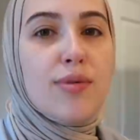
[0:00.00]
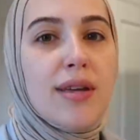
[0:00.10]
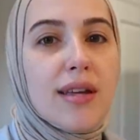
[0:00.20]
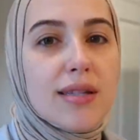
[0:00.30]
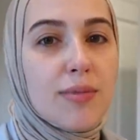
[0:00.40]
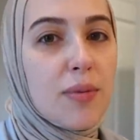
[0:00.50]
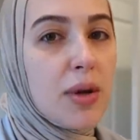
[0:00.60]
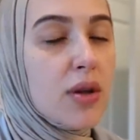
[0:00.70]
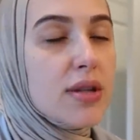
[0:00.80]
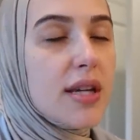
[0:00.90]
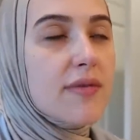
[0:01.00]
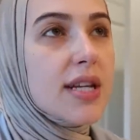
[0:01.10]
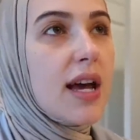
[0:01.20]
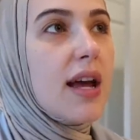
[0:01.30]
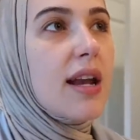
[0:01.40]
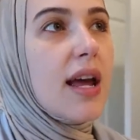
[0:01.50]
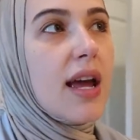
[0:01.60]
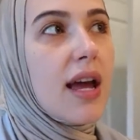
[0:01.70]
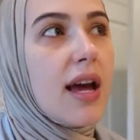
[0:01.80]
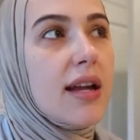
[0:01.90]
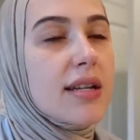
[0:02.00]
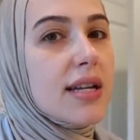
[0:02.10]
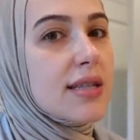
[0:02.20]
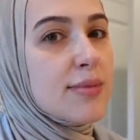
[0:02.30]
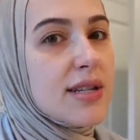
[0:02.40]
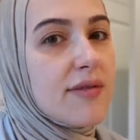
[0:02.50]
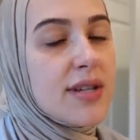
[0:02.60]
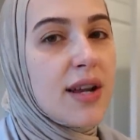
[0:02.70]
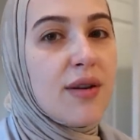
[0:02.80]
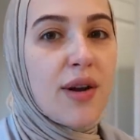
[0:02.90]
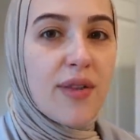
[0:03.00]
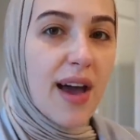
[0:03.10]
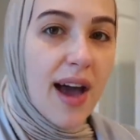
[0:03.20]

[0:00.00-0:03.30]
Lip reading: so we can get some computer stuff done and get some stuff done around the